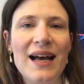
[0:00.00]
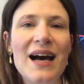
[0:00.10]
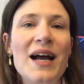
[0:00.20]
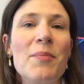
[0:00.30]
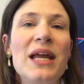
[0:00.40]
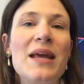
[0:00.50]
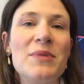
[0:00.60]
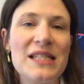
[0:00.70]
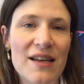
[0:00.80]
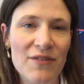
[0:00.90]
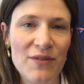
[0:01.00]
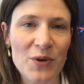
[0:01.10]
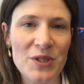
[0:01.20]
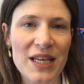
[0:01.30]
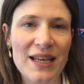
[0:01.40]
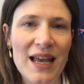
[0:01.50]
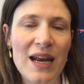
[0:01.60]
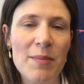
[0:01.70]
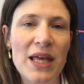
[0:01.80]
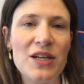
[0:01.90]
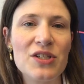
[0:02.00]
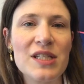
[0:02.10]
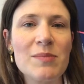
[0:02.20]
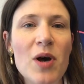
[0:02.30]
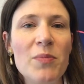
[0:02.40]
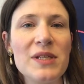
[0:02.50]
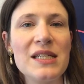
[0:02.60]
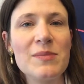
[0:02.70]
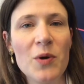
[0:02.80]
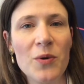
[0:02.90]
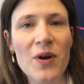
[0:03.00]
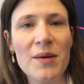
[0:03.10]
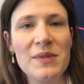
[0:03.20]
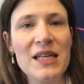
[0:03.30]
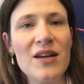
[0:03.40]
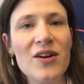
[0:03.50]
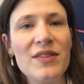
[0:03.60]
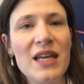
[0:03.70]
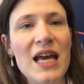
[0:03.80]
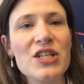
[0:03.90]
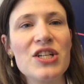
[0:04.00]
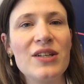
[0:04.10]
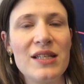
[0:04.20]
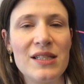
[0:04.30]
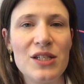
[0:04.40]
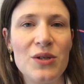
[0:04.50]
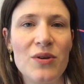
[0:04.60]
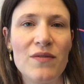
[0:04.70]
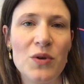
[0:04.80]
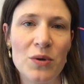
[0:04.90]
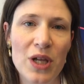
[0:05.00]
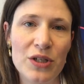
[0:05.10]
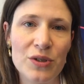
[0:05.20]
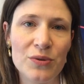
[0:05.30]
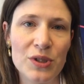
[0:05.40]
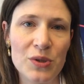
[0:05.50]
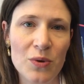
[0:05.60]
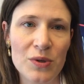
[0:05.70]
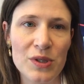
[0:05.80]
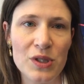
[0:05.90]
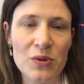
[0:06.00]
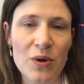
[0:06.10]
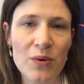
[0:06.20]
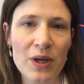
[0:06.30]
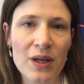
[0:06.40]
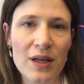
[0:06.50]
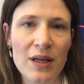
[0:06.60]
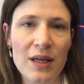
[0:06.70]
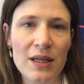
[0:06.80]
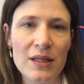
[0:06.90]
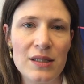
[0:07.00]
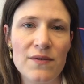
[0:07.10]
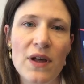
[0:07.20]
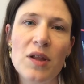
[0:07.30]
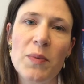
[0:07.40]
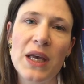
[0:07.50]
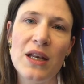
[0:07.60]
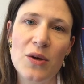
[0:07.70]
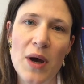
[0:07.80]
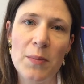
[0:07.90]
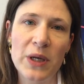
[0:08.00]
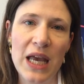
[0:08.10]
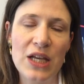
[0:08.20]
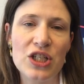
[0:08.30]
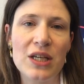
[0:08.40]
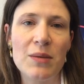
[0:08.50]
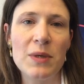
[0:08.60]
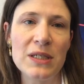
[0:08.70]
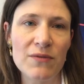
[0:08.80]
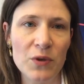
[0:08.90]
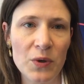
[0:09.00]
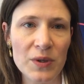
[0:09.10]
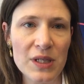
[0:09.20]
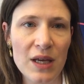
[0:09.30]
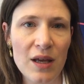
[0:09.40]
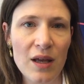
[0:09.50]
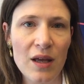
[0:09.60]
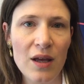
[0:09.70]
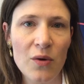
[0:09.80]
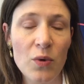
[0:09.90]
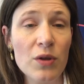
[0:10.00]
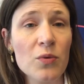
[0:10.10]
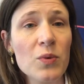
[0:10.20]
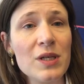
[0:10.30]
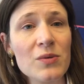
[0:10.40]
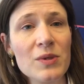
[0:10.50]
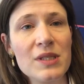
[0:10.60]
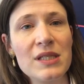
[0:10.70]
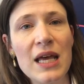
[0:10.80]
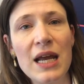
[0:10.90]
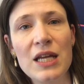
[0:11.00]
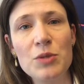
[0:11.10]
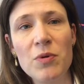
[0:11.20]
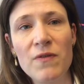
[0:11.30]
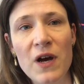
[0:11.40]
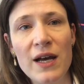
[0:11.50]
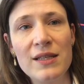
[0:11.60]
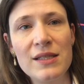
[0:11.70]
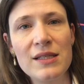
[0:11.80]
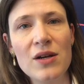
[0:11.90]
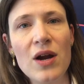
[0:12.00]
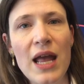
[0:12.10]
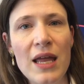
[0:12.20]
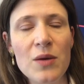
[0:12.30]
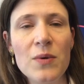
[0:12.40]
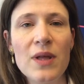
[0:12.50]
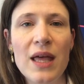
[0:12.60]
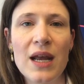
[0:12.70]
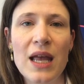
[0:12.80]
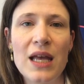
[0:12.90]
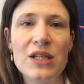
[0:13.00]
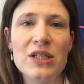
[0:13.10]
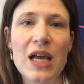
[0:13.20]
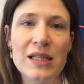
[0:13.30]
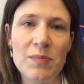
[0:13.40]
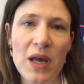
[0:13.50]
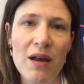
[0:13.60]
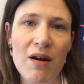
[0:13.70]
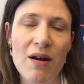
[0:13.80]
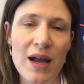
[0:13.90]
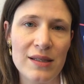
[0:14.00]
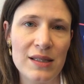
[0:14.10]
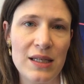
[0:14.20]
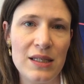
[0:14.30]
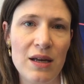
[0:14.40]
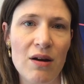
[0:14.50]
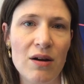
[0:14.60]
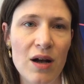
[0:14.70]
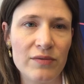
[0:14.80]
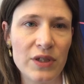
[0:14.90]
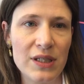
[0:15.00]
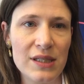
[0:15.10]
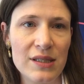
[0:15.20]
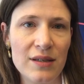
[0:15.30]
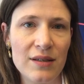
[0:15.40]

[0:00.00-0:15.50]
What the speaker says: Hi, my name is Stephanie Fertig, and I manage the small business programs here at the National Institute of Neurological Disorders and Stroke. Developing a new application can be difficult. One of the resources NIH provides is our annual NIH SBIR STTR conference.